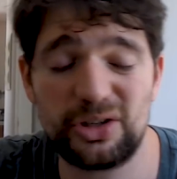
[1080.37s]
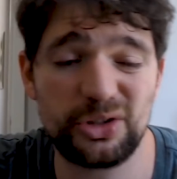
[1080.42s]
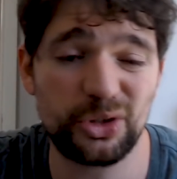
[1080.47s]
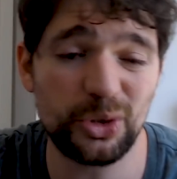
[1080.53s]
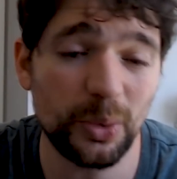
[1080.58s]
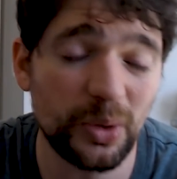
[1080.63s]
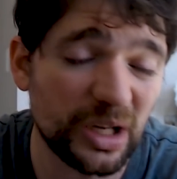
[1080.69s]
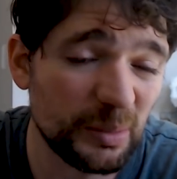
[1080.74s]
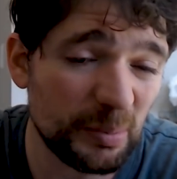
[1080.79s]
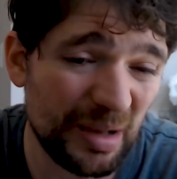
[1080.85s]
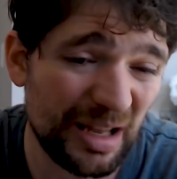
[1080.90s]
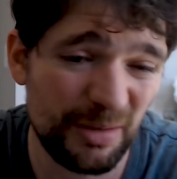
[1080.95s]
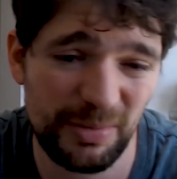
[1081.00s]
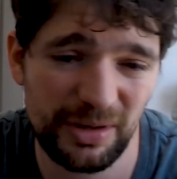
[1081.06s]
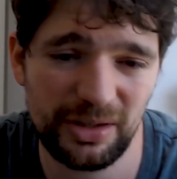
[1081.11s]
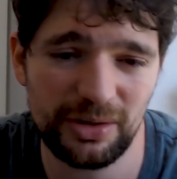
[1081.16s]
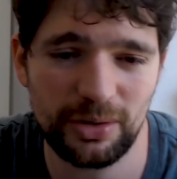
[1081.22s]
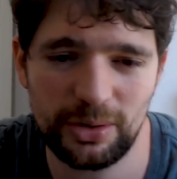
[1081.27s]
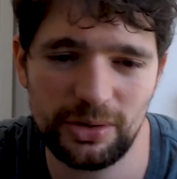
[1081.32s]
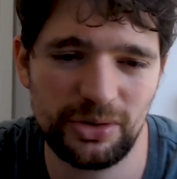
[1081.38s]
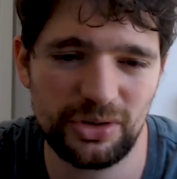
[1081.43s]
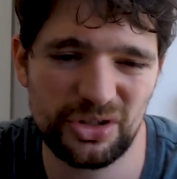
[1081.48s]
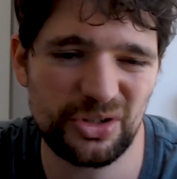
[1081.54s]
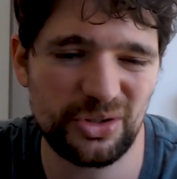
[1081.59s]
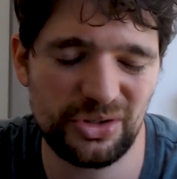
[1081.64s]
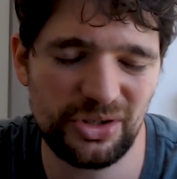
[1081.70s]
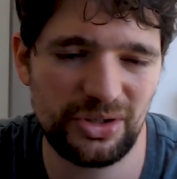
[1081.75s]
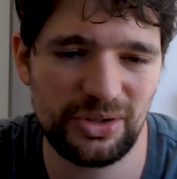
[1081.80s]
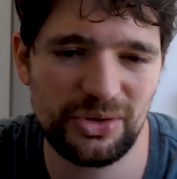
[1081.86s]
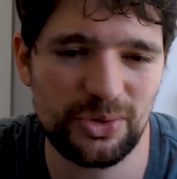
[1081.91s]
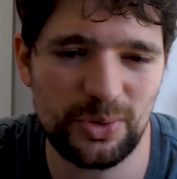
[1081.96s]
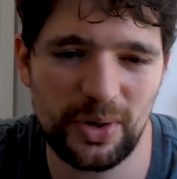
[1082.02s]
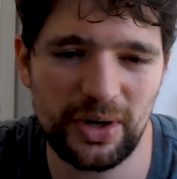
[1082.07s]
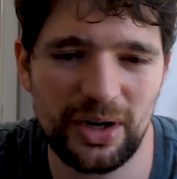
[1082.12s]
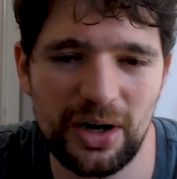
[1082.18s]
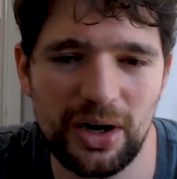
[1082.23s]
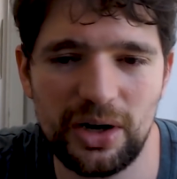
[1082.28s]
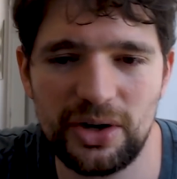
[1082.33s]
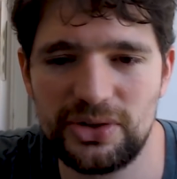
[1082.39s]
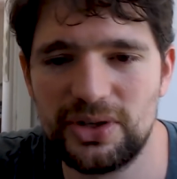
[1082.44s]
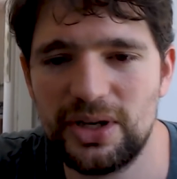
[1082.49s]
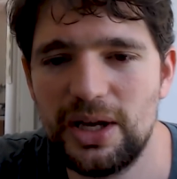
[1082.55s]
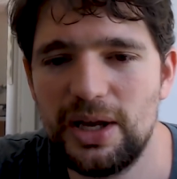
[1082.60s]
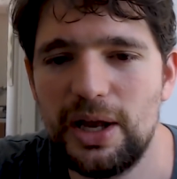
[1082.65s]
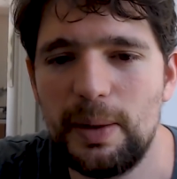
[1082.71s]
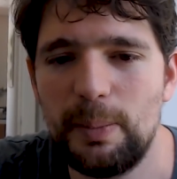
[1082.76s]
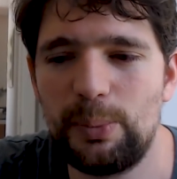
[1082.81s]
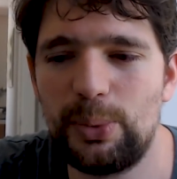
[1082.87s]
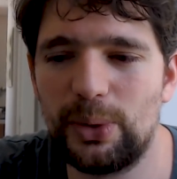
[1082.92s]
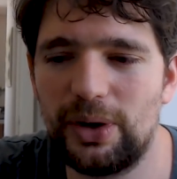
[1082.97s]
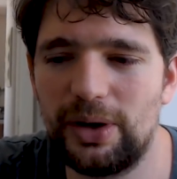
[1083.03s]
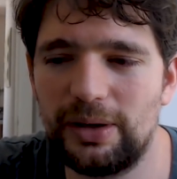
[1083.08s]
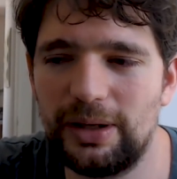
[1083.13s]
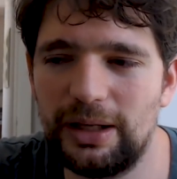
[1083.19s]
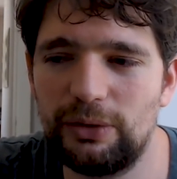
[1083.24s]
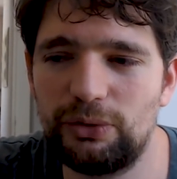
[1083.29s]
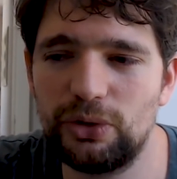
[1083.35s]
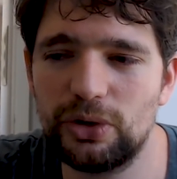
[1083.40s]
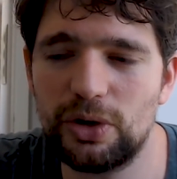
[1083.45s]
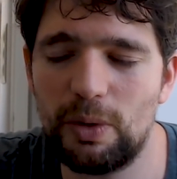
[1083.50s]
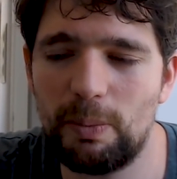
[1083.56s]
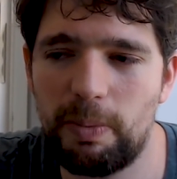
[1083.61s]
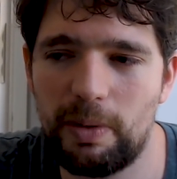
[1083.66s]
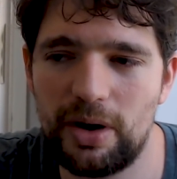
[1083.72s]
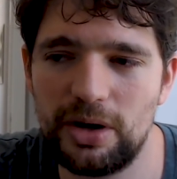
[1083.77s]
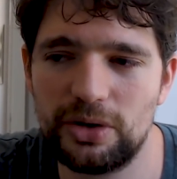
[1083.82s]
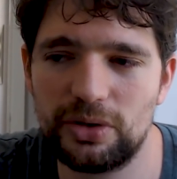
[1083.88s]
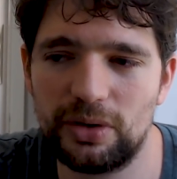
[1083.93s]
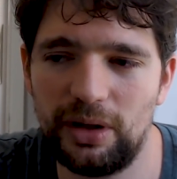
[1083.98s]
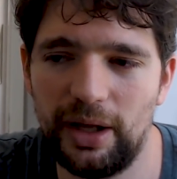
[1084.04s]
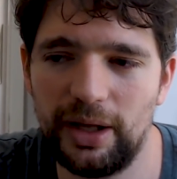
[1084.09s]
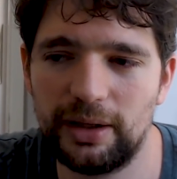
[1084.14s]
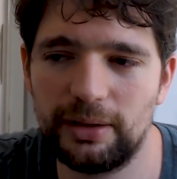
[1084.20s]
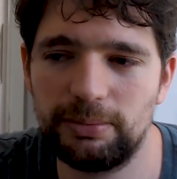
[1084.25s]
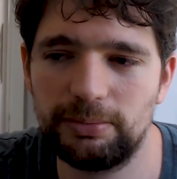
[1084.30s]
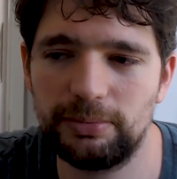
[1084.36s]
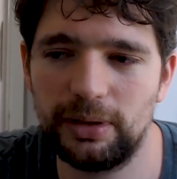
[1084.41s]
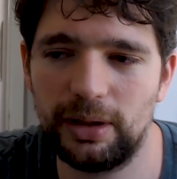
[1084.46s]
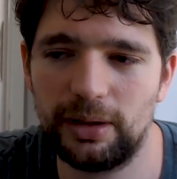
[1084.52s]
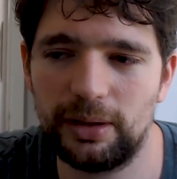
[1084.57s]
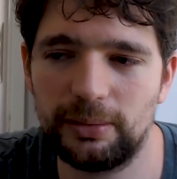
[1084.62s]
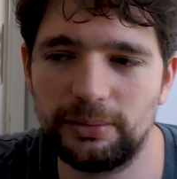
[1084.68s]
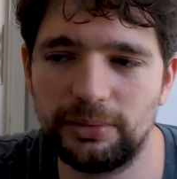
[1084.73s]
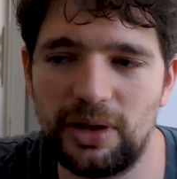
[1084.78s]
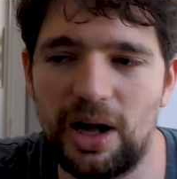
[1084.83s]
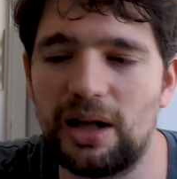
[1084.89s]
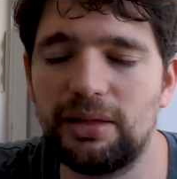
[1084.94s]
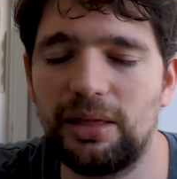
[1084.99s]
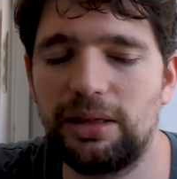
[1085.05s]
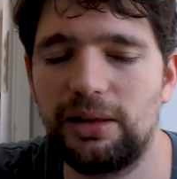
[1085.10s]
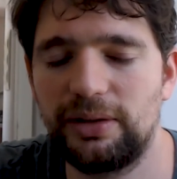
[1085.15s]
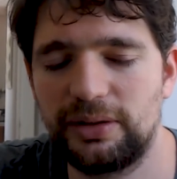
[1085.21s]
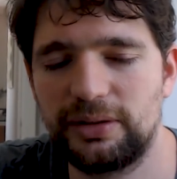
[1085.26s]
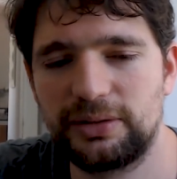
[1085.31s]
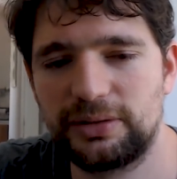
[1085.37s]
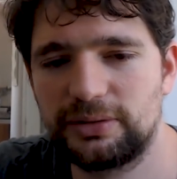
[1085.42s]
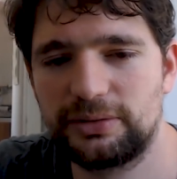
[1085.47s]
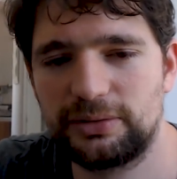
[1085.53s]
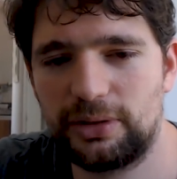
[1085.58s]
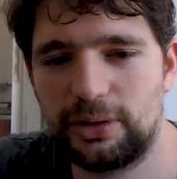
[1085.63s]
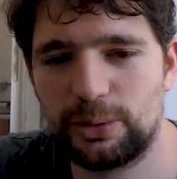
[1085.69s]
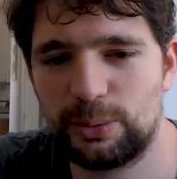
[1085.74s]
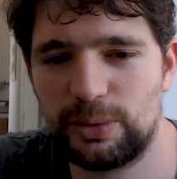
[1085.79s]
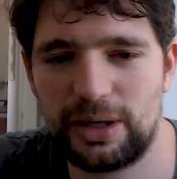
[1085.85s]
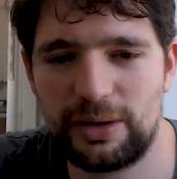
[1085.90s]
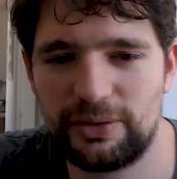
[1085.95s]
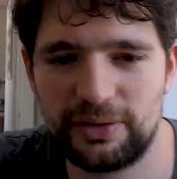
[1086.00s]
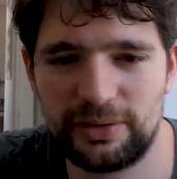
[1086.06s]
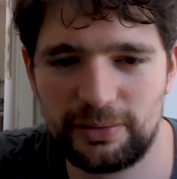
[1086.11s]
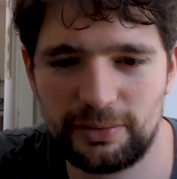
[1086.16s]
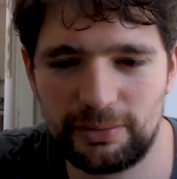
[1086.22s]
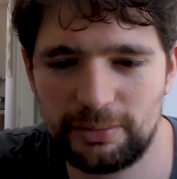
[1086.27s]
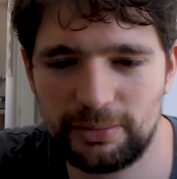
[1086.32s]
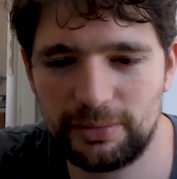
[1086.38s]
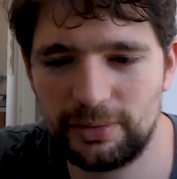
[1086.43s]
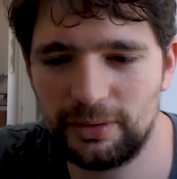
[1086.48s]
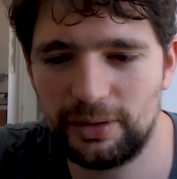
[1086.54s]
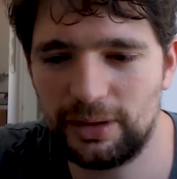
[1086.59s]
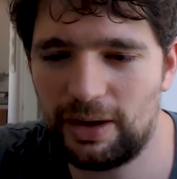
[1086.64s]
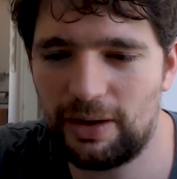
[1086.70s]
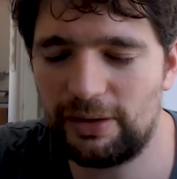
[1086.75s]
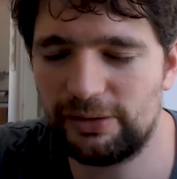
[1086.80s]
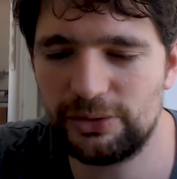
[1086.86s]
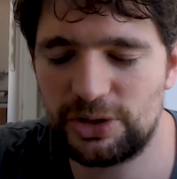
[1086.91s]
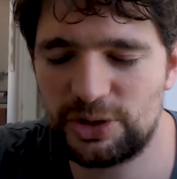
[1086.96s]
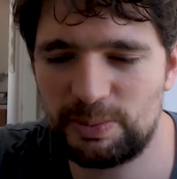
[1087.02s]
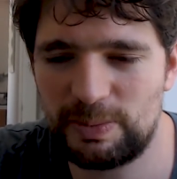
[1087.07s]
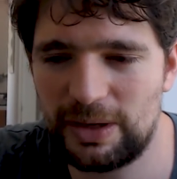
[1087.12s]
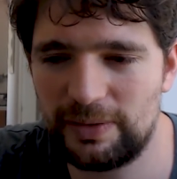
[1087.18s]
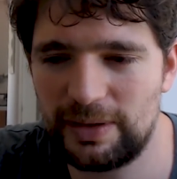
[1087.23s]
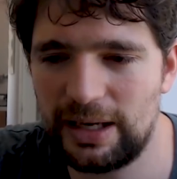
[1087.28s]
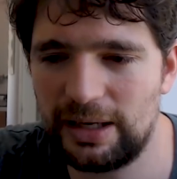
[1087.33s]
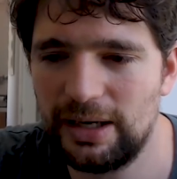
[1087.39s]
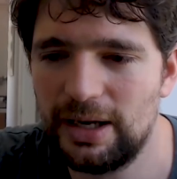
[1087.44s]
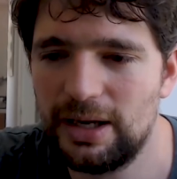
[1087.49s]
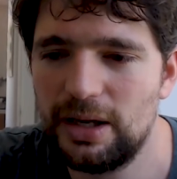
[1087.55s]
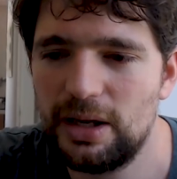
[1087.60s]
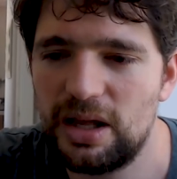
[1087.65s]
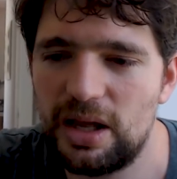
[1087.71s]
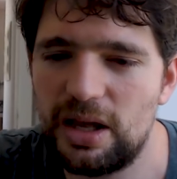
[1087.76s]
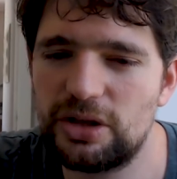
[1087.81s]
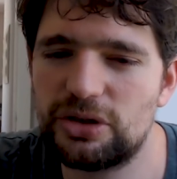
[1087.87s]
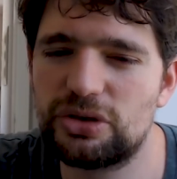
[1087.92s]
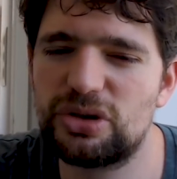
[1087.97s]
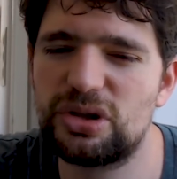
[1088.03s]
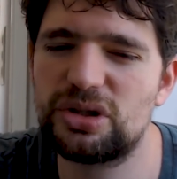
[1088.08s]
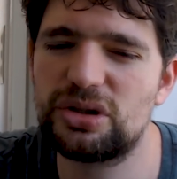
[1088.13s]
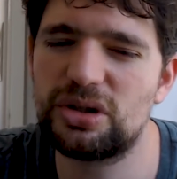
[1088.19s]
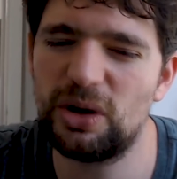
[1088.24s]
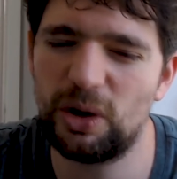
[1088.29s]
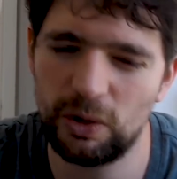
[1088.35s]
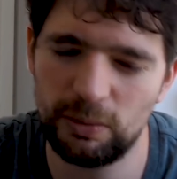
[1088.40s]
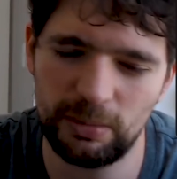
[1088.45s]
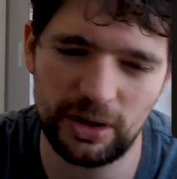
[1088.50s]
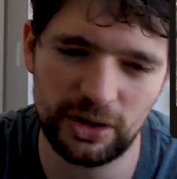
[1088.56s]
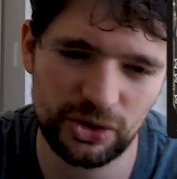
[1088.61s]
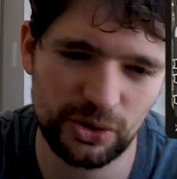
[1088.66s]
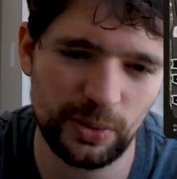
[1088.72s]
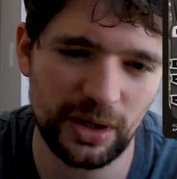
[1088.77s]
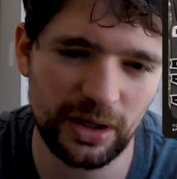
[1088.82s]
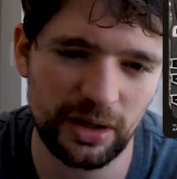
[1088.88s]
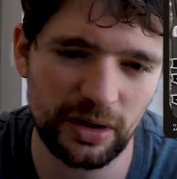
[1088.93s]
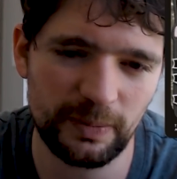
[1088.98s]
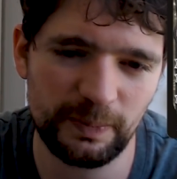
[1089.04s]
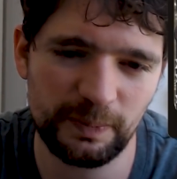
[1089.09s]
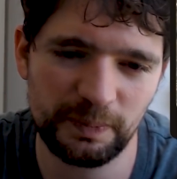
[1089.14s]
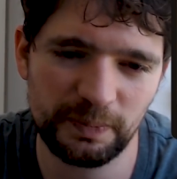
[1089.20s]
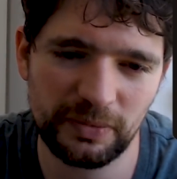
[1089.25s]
token maybe, or you just continue drawing cards. But if you compare it to like Loth, or whatever, however you spell that, it's so much weaker.